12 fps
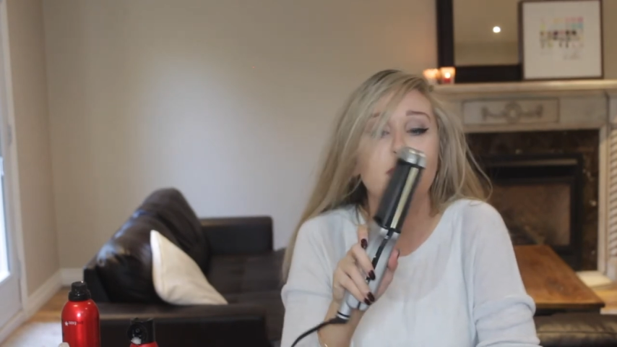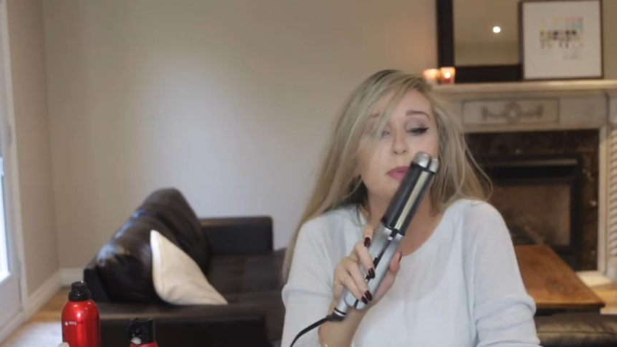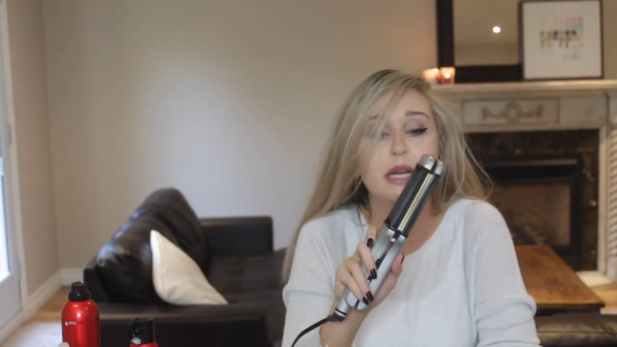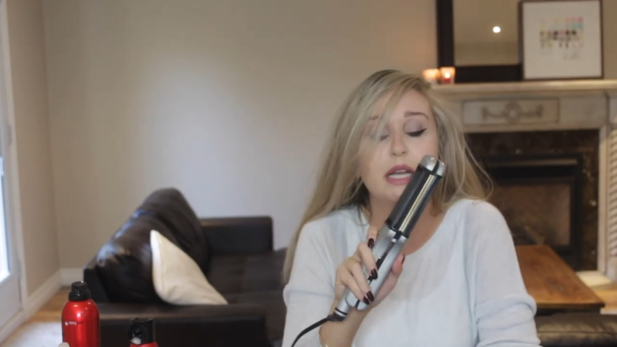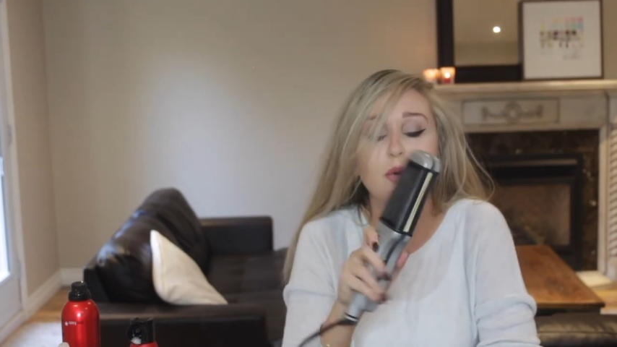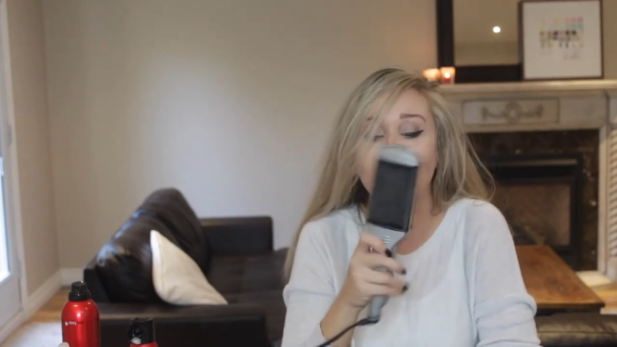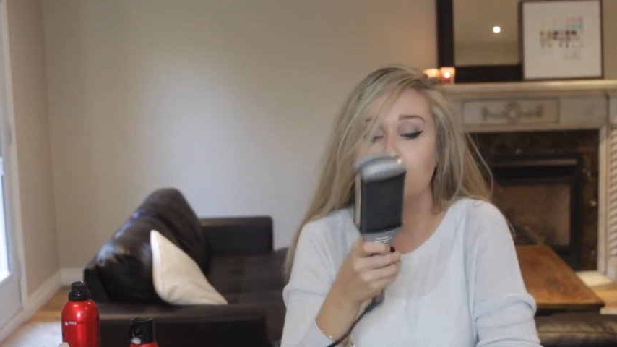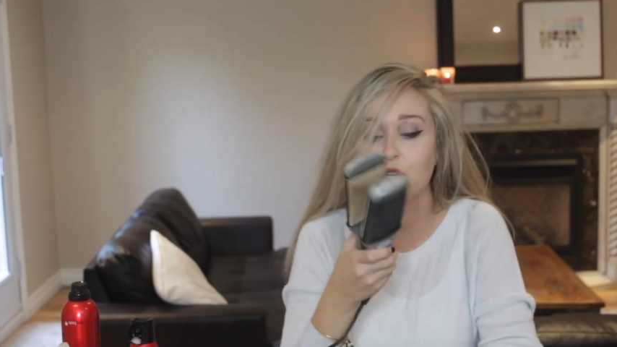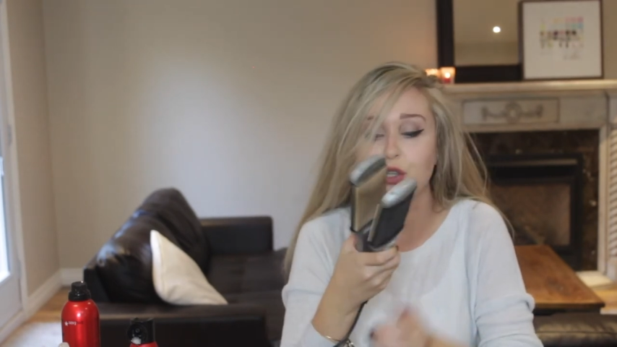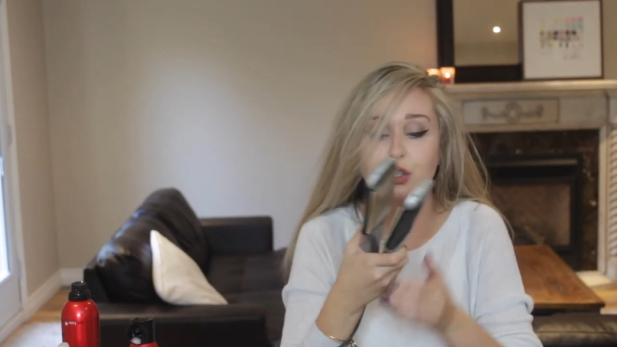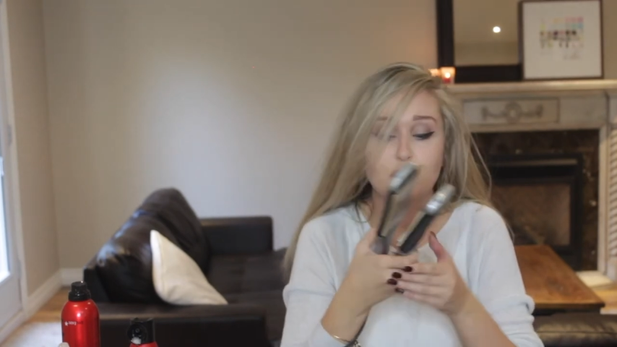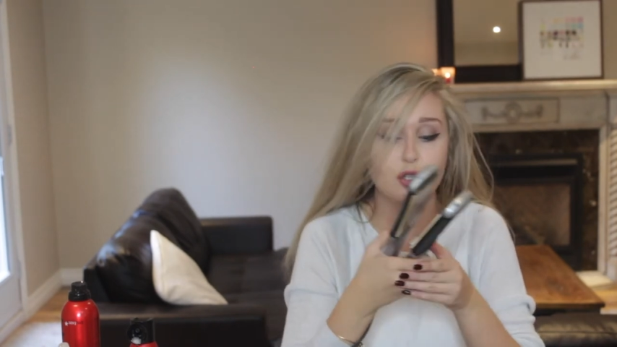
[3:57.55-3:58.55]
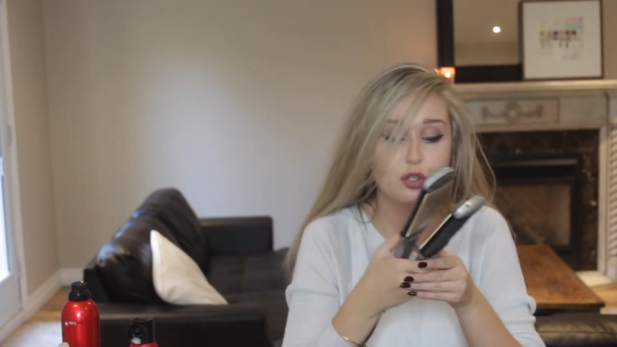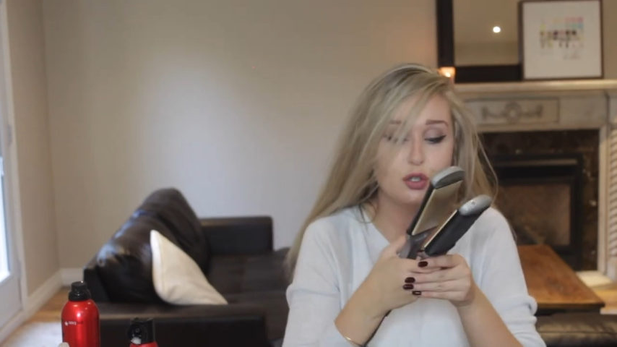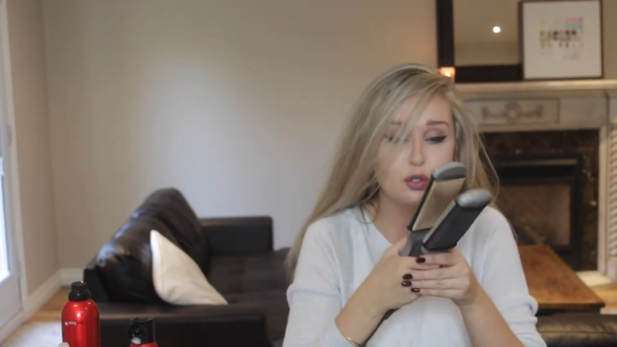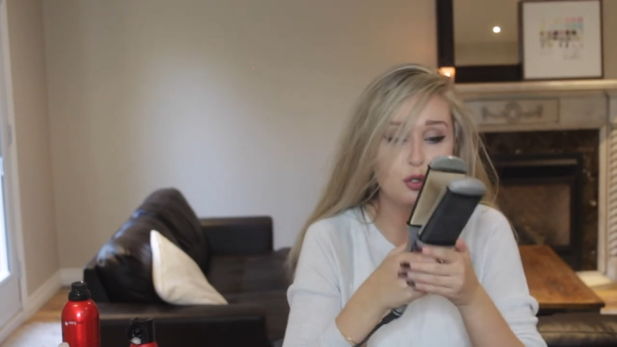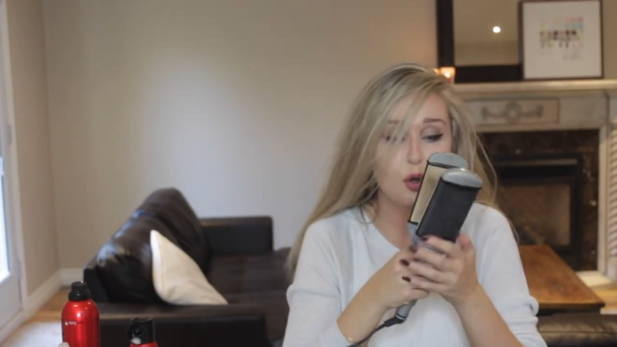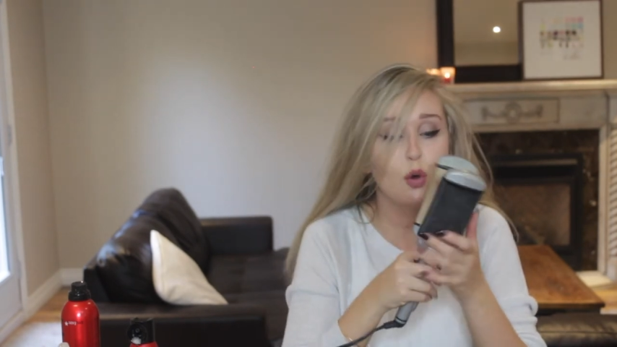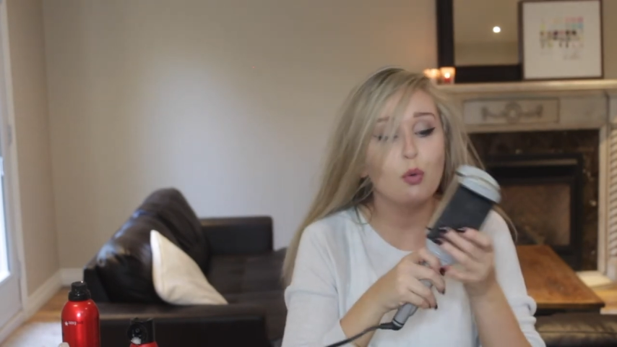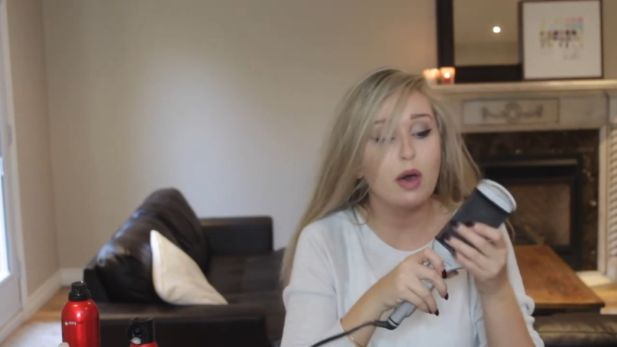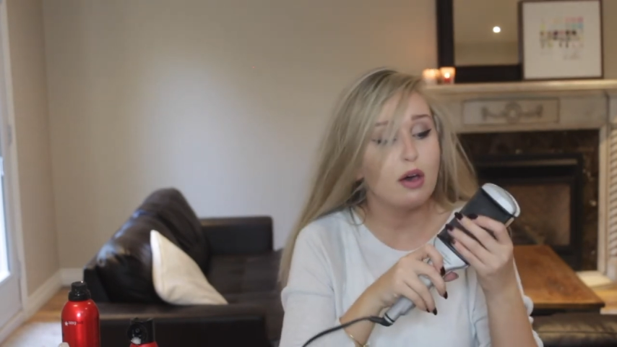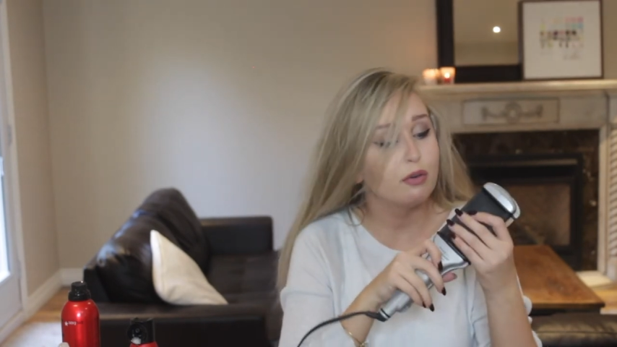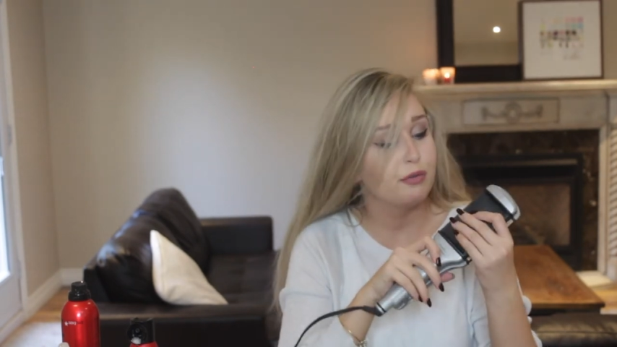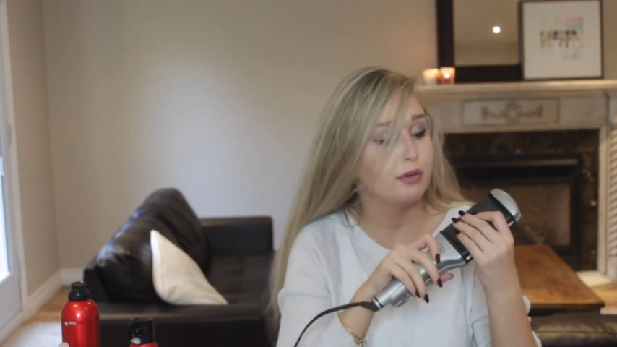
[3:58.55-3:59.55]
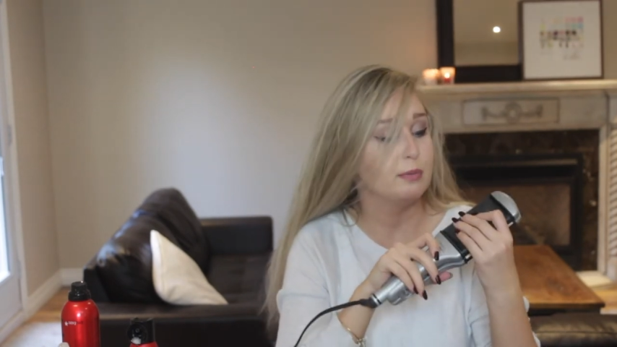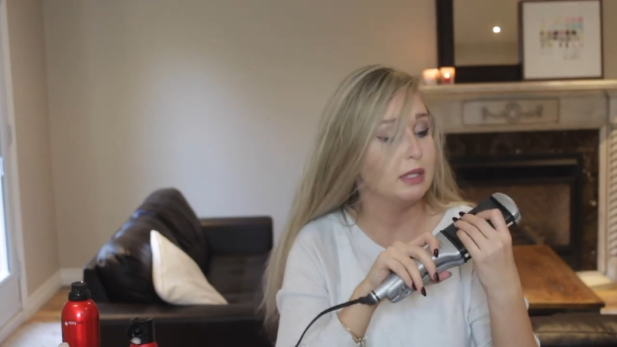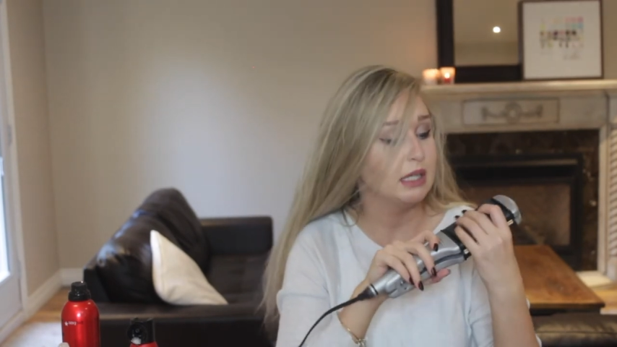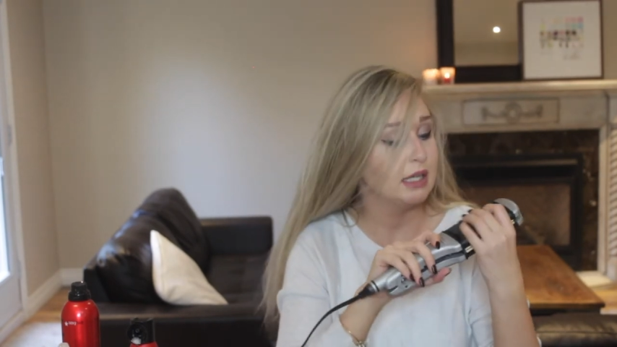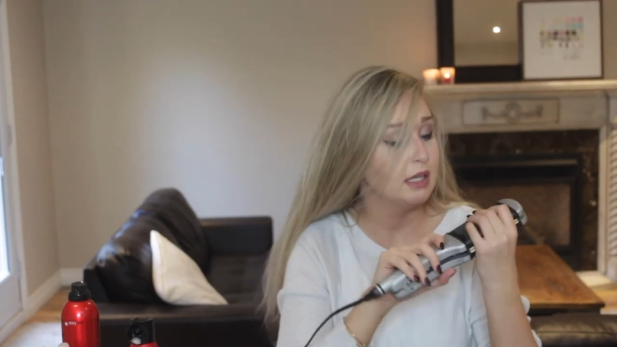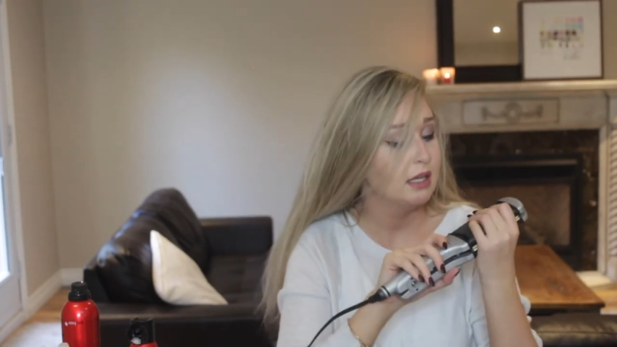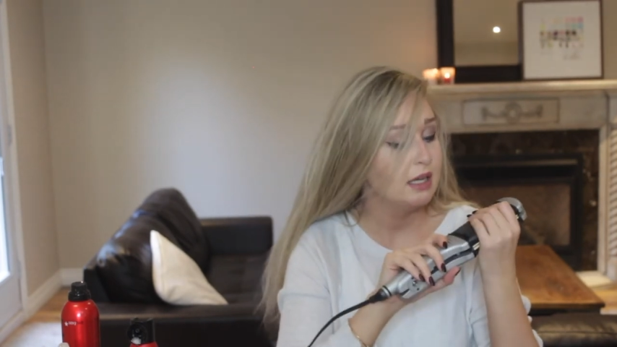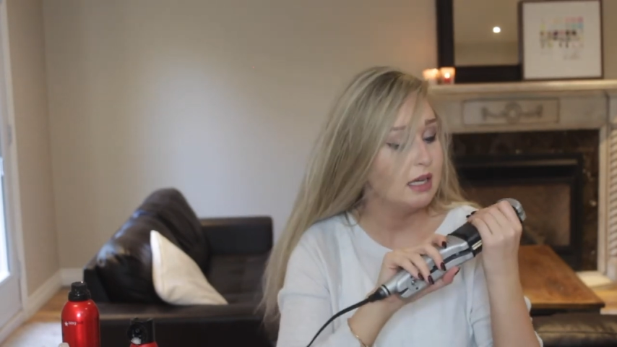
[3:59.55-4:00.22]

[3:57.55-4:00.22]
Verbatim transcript: but it works so well for me.